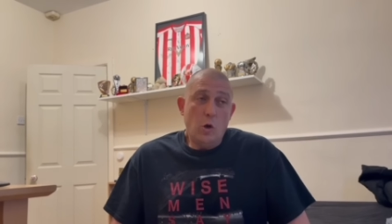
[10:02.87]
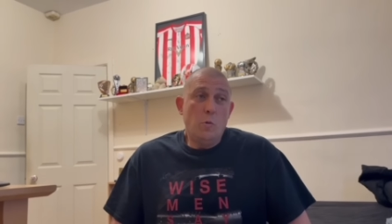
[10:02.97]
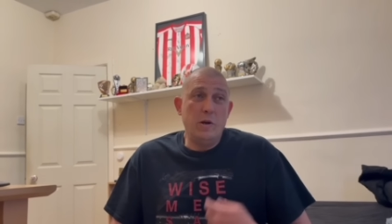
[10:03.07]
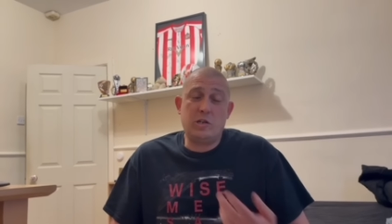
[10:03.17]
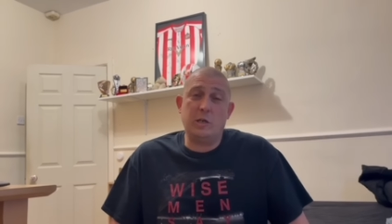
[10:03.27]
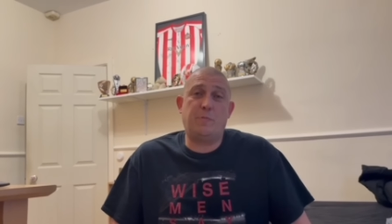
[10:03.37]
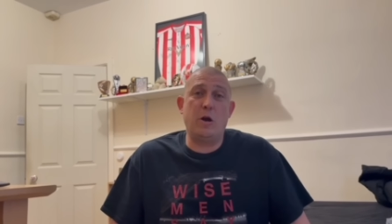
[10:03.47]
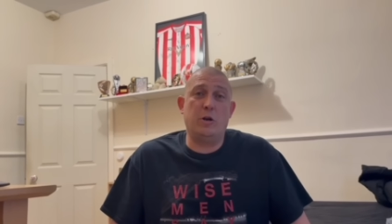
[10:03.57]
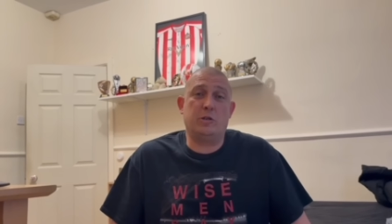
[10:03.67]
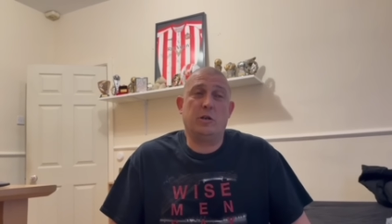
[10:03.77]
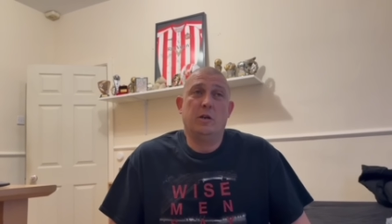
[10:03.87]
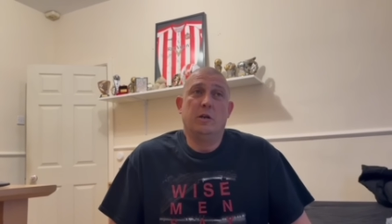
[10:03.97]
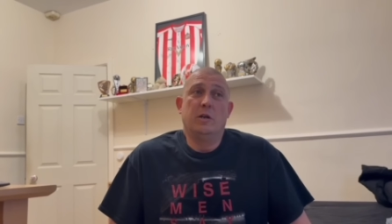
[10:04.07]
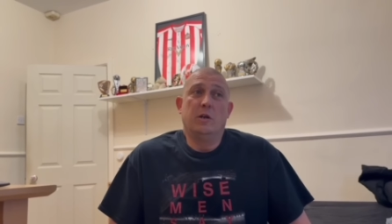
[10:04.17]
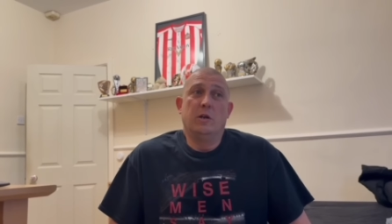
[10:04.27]
Which, let's be honest,
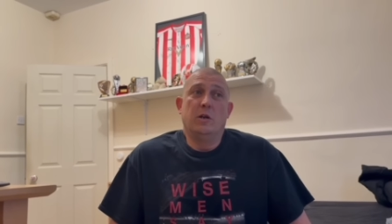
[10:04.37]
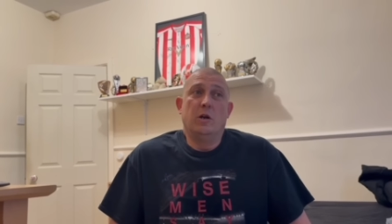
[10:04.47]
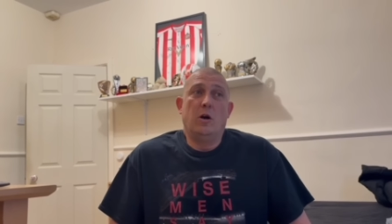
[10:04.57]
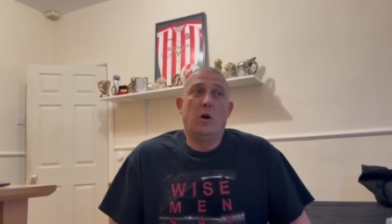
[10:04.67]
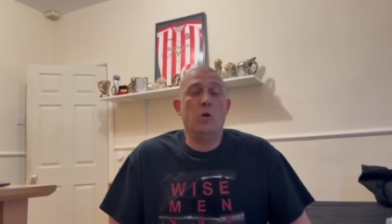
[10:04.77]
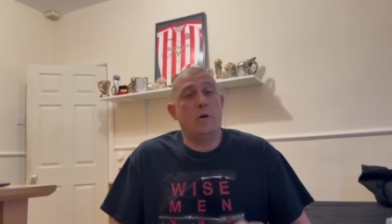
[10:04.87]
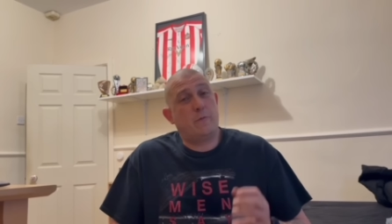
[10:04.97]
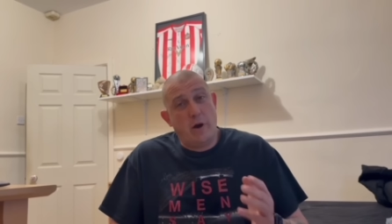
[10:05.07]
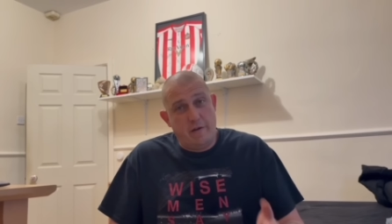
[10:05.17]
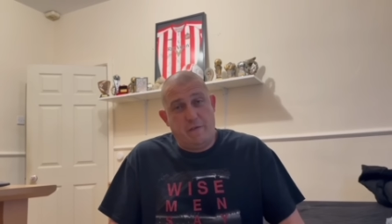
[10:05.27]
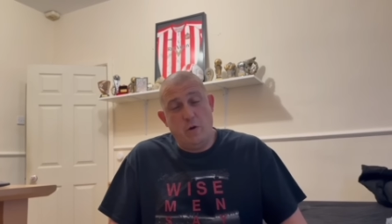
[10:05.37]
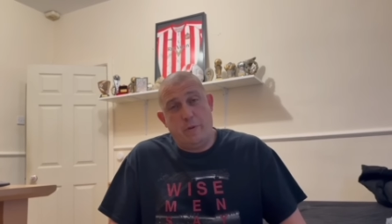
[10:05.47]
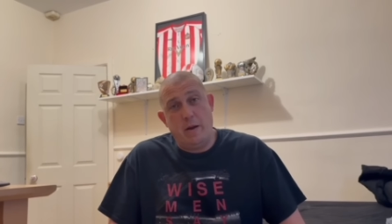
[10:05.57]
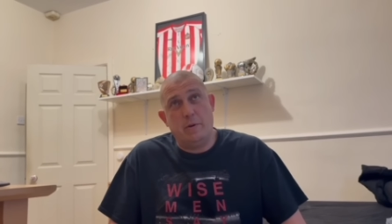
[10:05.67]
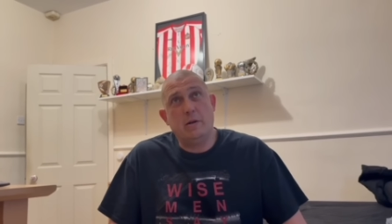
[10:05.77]
although quite a few
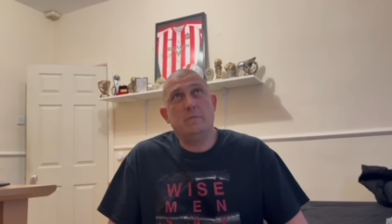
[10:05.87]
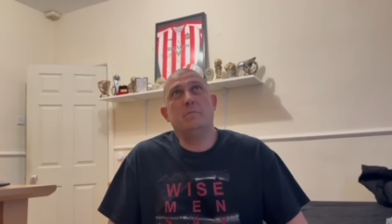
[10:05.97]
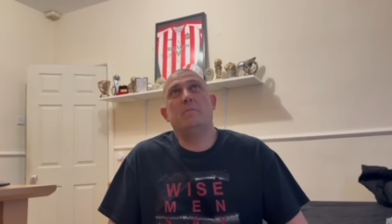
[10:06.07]
people